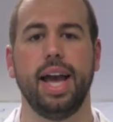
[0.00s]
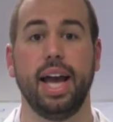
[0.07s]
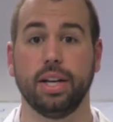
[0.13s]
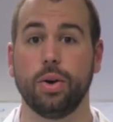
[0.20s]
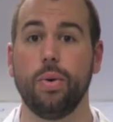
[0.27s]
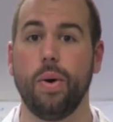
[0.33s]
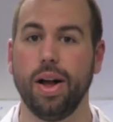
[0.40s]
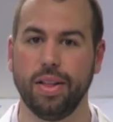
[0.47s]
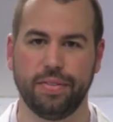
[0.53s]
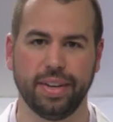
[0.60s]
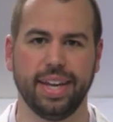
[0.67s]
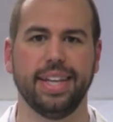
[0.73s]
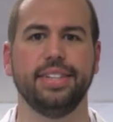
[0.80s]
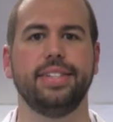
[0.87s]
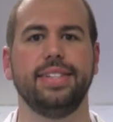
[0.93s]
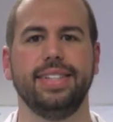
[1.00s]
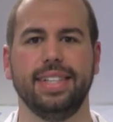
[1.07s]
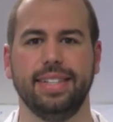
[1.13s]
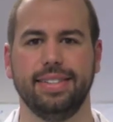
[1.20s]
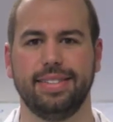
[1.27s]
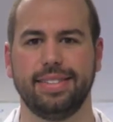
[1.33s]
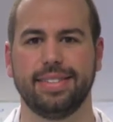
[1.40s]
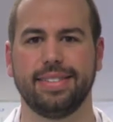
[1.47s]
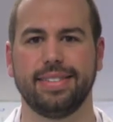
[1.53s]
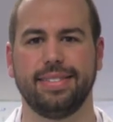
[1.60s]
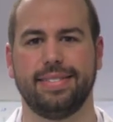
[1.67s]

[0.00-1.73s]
and qualification needs.